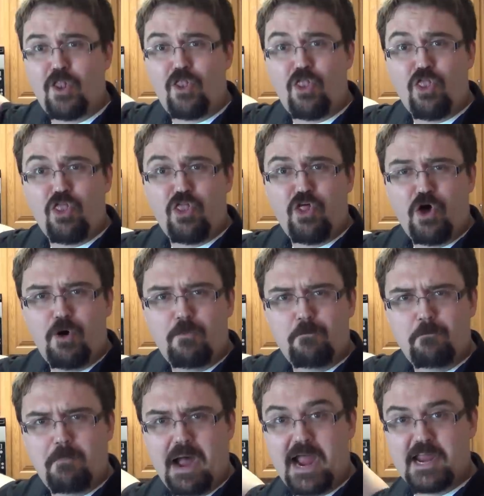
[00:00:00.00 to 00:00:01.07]
the
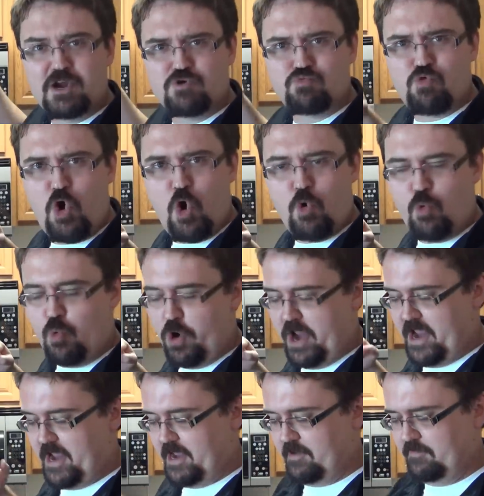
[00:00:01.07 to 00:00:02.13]

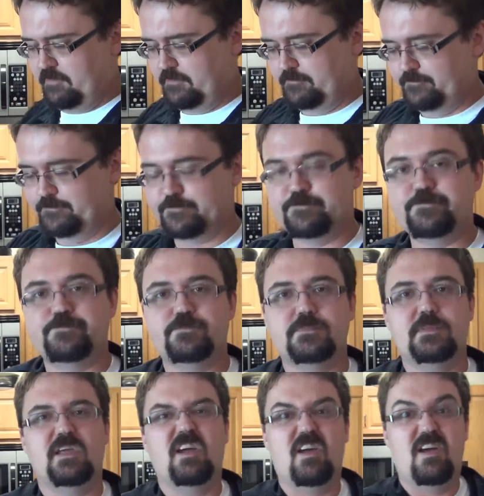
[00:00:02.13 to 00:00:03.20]
microwave
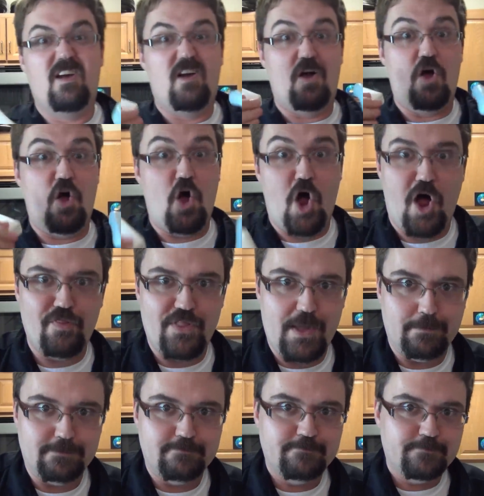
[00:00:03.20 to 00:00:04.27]
on
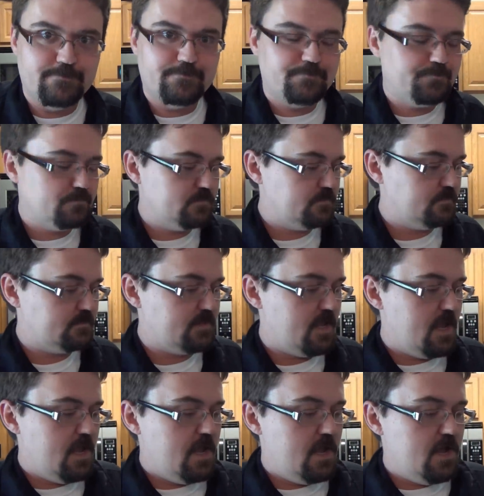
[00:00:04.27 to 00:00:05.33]
them.
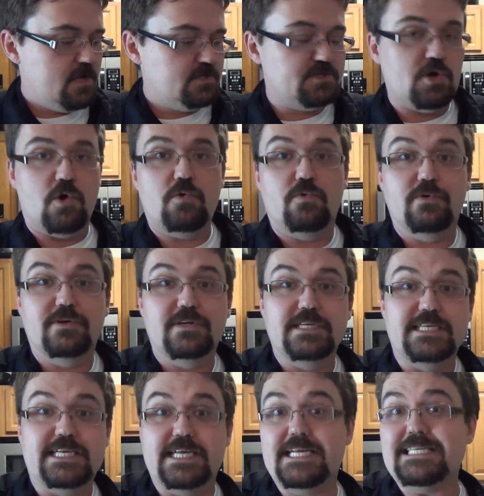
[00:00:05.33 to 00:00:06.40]
So
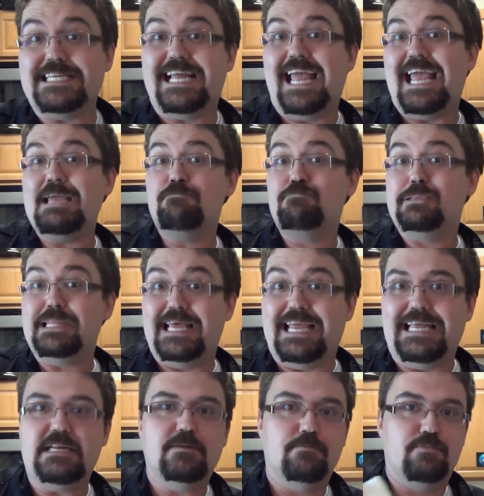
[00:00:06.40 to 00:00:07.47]
get a
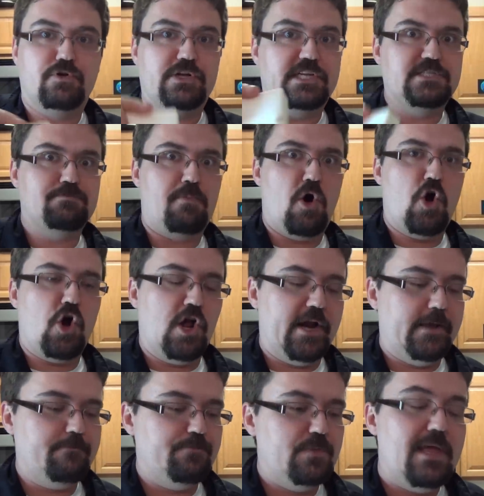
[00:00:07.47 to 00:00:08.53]
plate and put each bar on
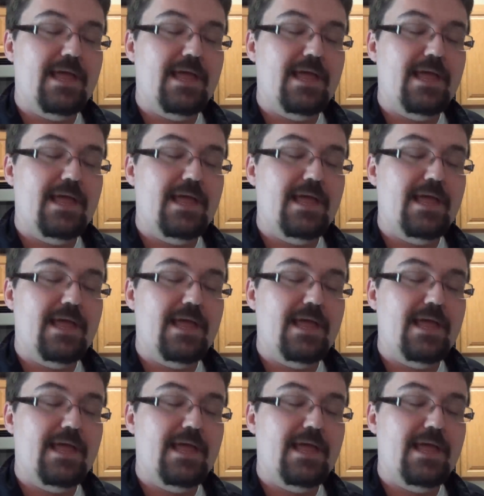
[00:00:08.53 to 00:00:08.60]
it